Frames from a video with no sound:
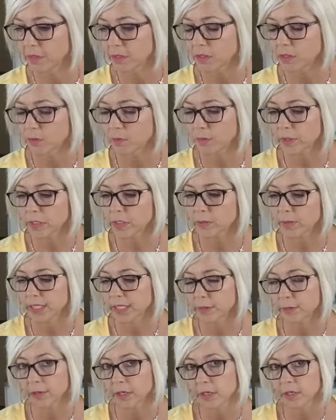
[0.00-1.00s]
So for this
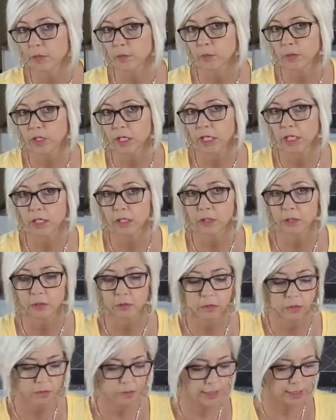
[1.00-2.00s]
recipe, we're going to
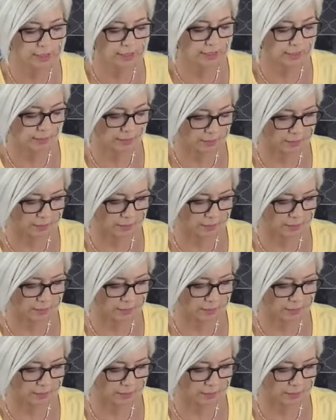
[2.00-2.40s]
use